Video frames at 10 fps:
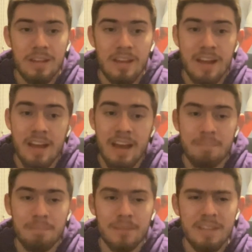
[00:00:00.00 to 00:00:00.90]
I
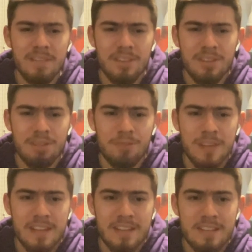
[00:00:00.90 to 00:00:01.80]
believe they're
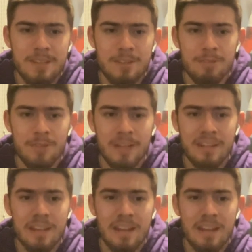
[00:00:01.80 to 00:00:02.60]
3-2.